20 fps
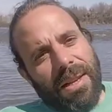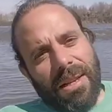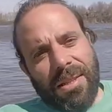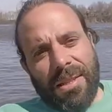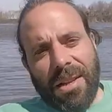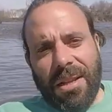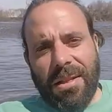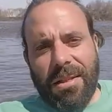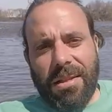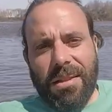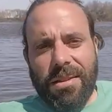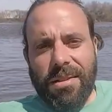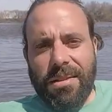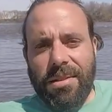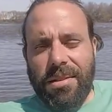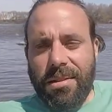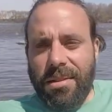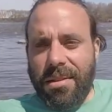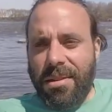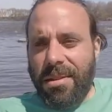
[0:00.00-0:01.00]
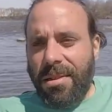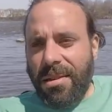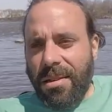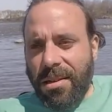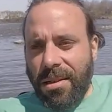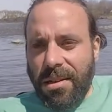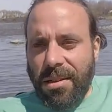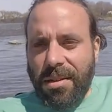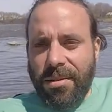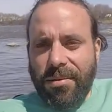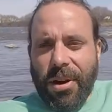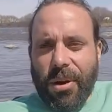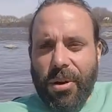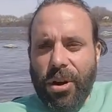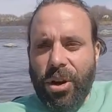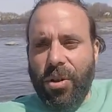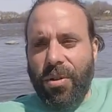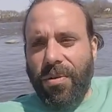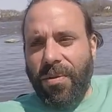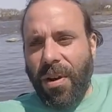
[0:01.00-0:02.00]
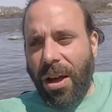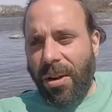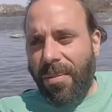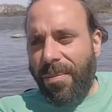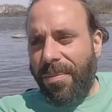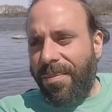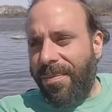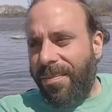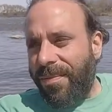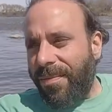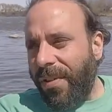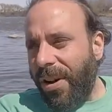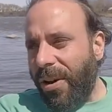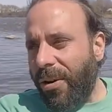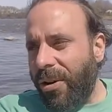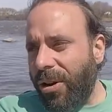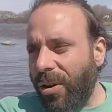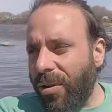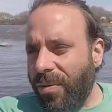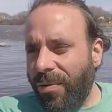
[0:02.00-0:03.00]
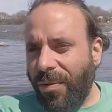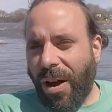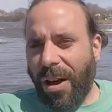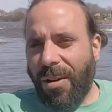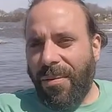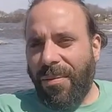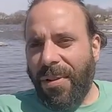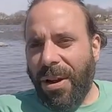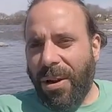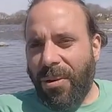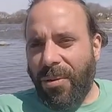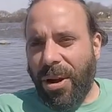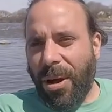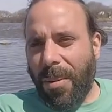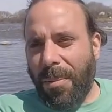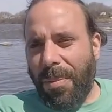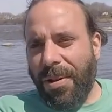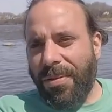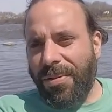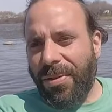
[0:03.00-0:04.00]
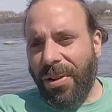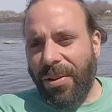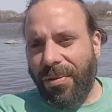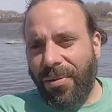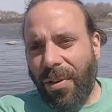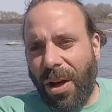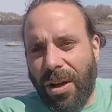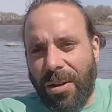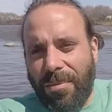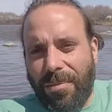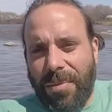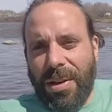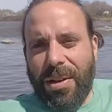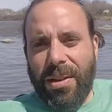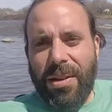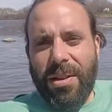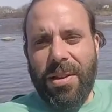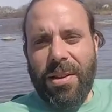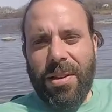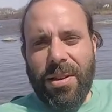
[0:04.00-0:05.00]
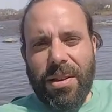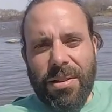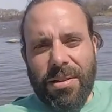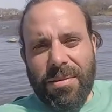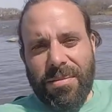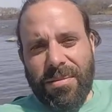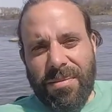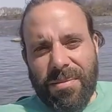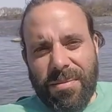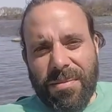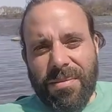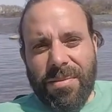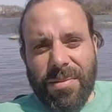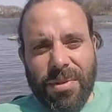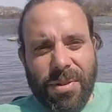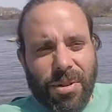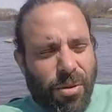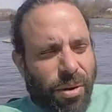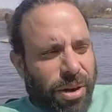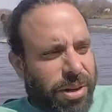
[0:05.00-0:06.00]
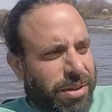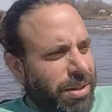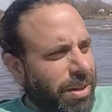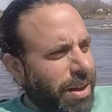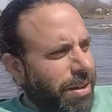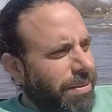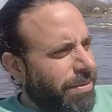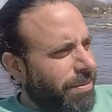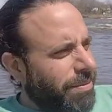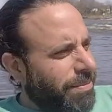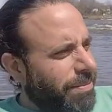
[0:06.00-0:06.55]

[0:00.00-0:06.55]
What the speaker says: the sun. Very good vibe, very uplifting vibe. Great stuff.